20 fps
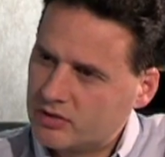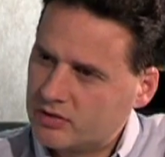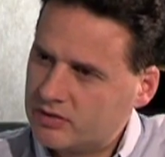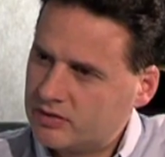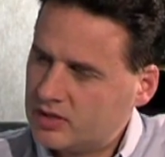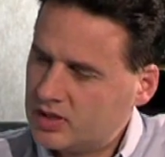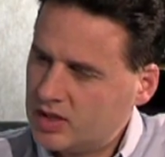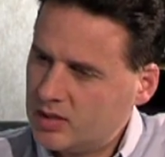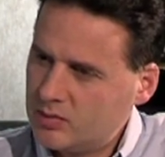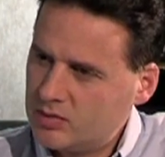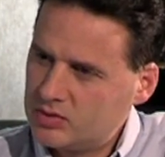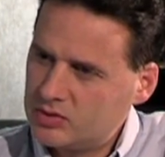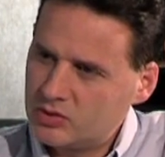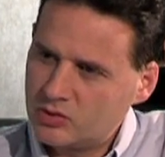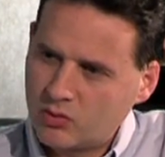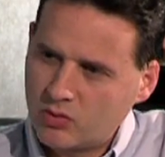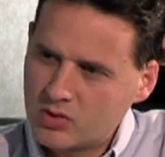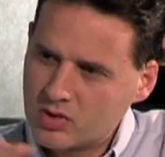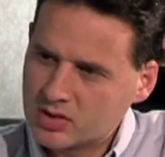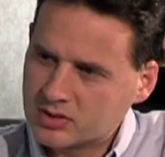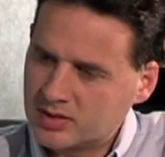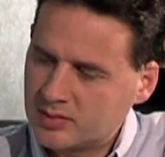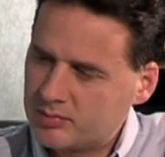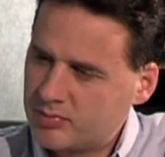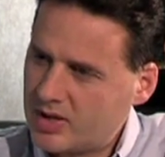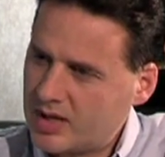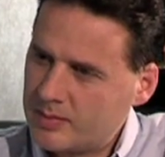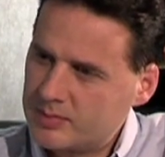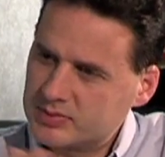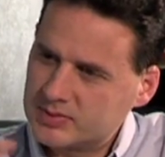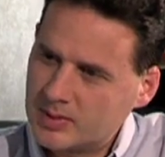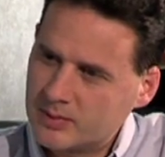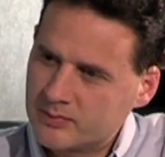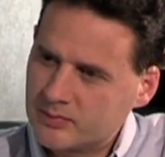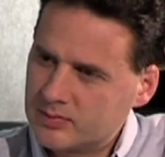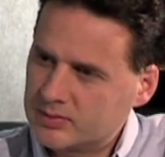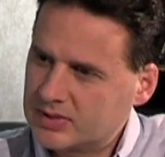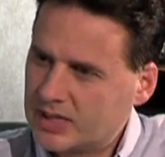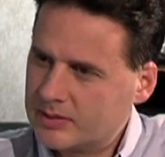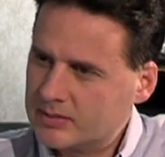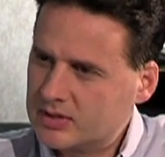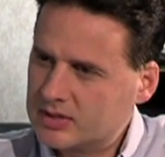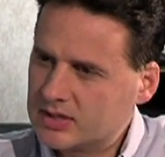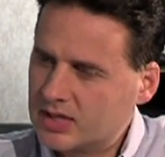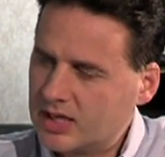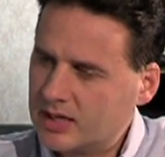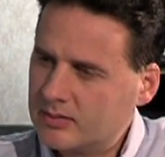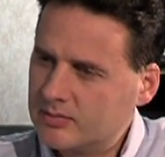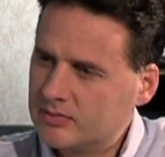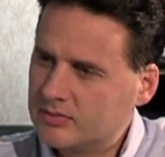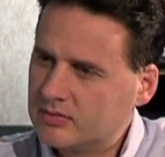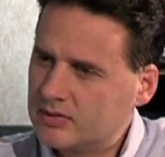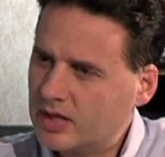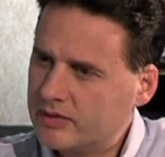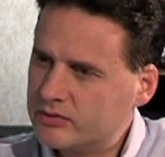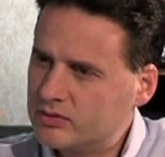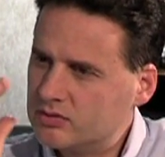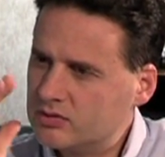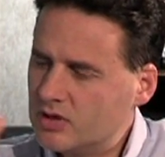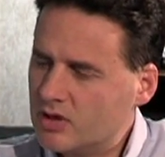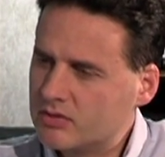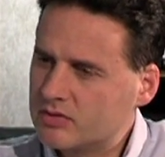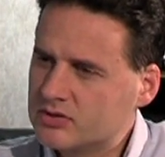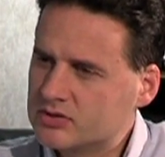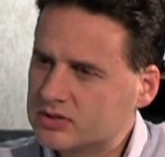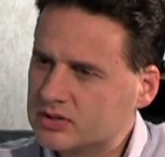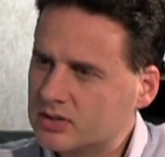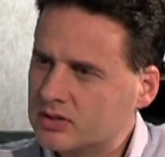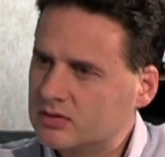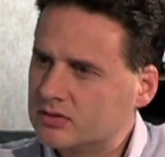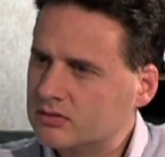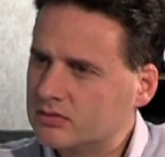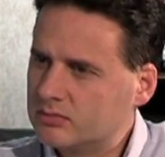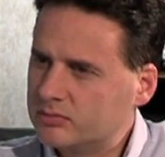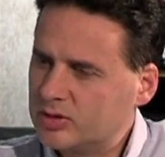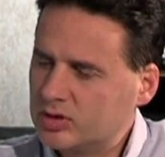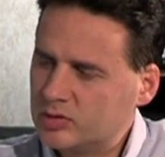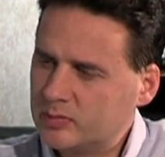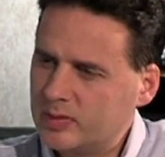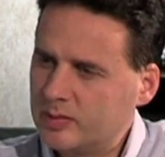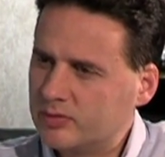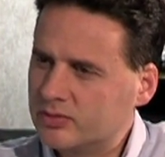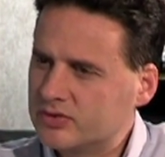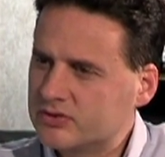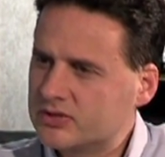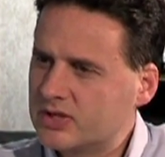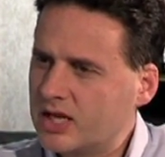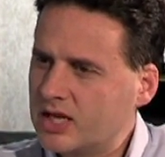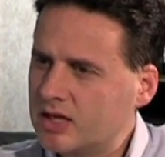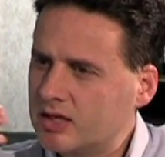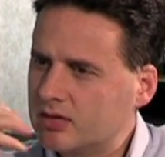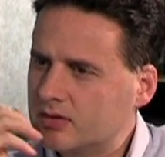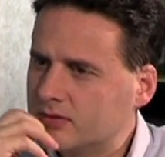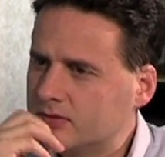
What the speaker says: theme in your work that pops up from time to time? Have you noticed it? Do people say it?